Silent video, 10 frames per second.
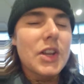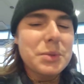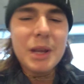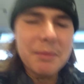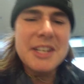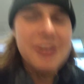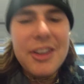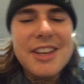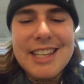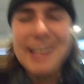Just being
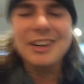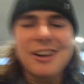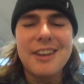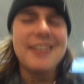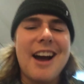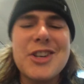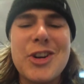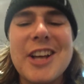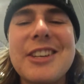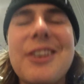materialistic or not
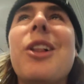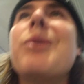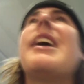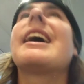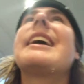trusting all the way,